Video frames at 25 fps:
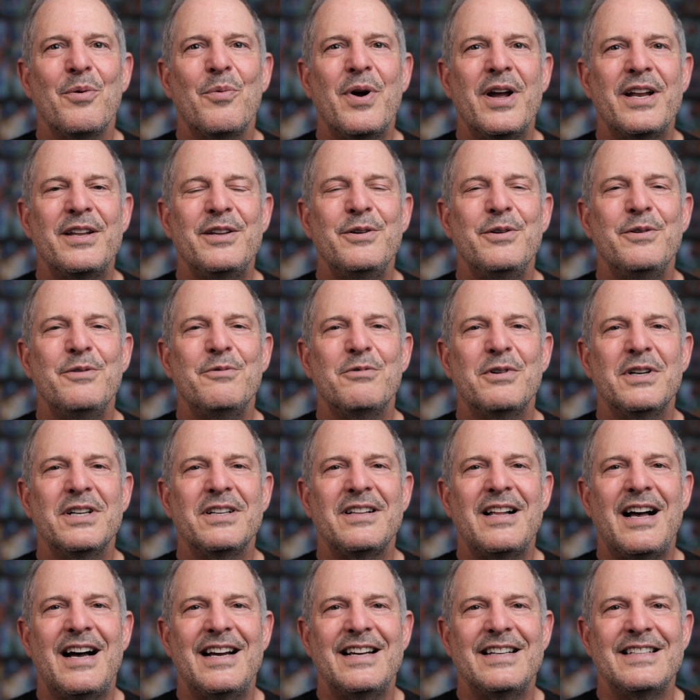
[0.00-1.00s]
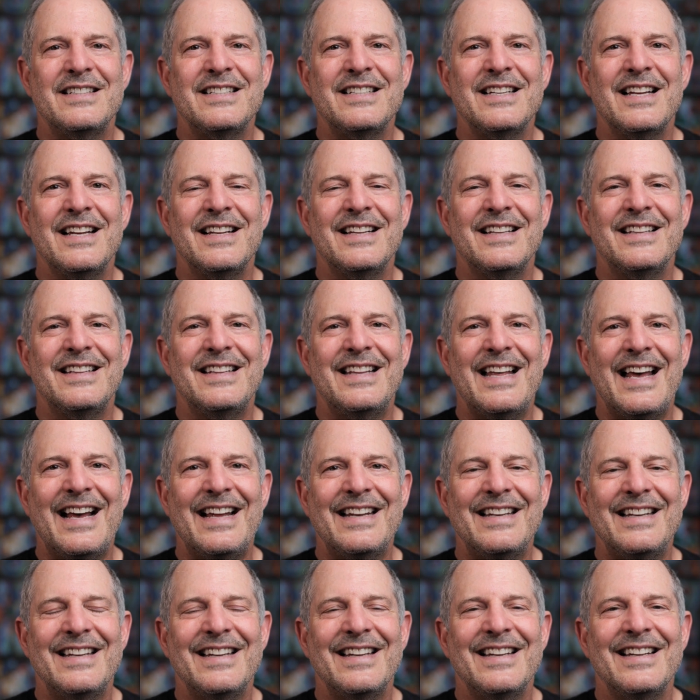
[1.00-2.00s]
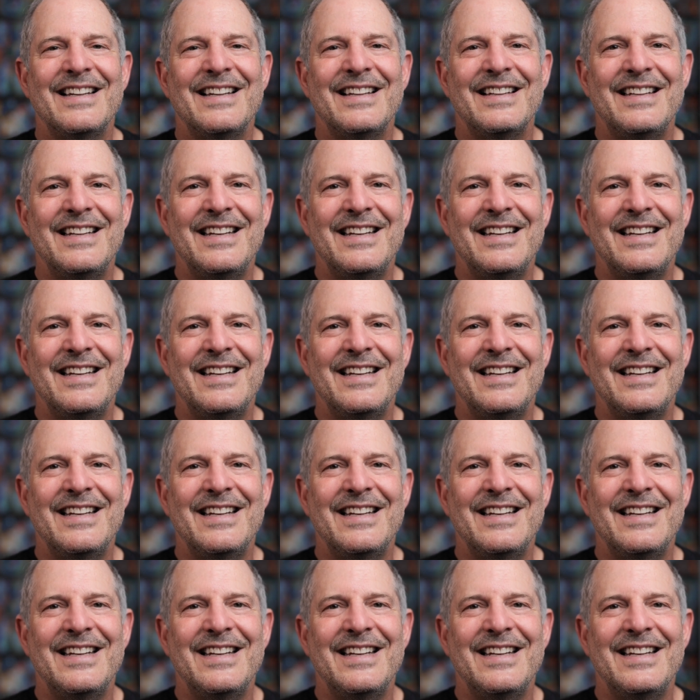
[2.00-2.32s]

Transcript: when you realize the end state